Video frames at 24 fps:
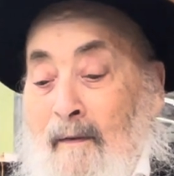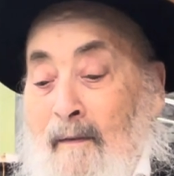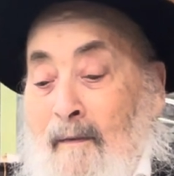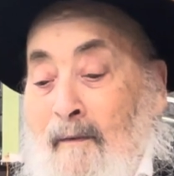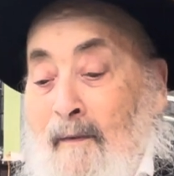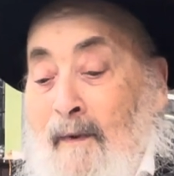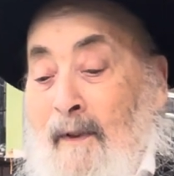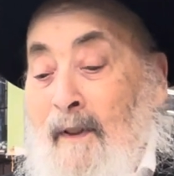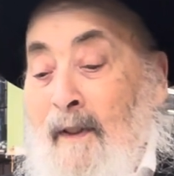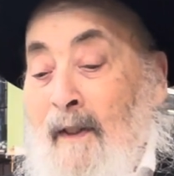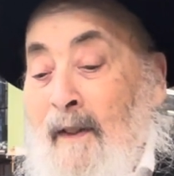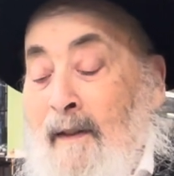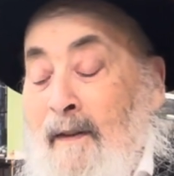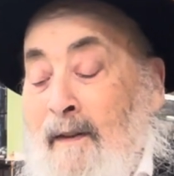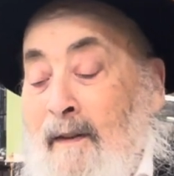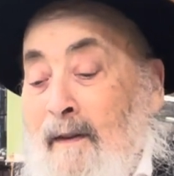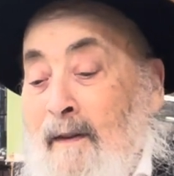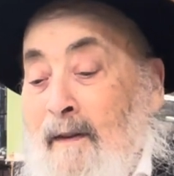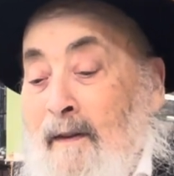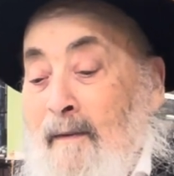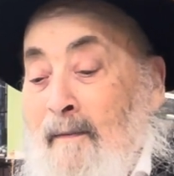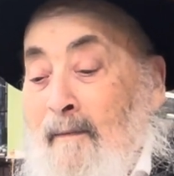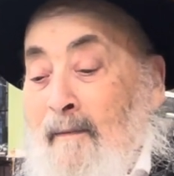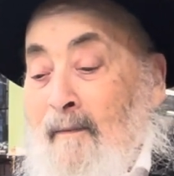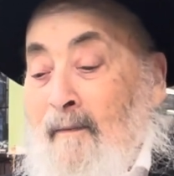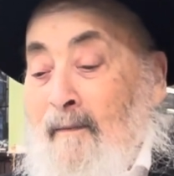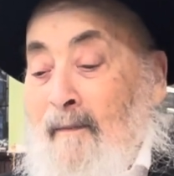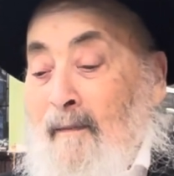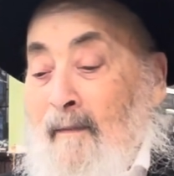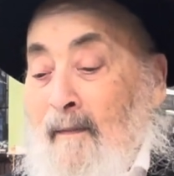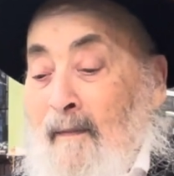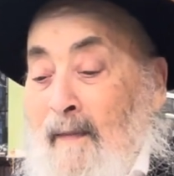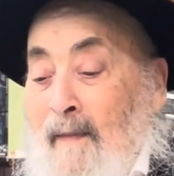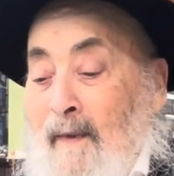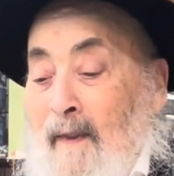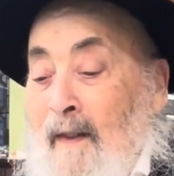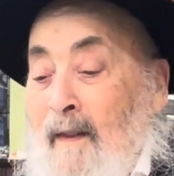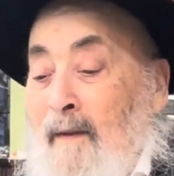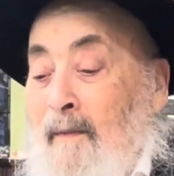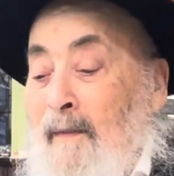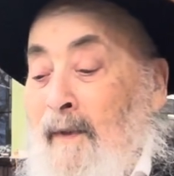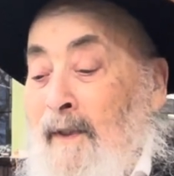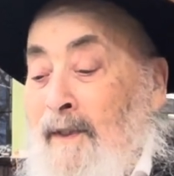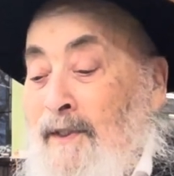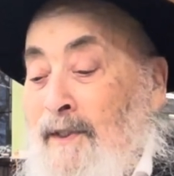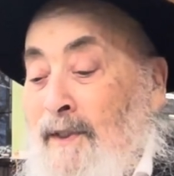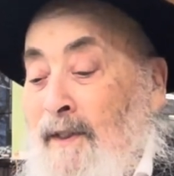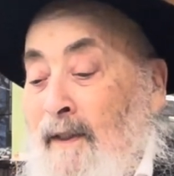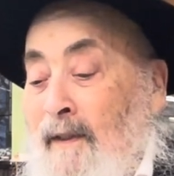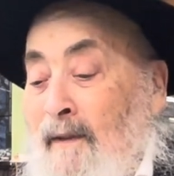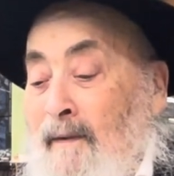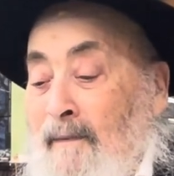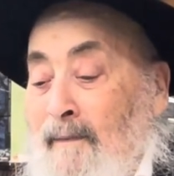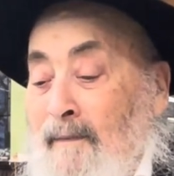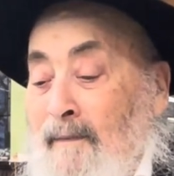We learned a Mishnah.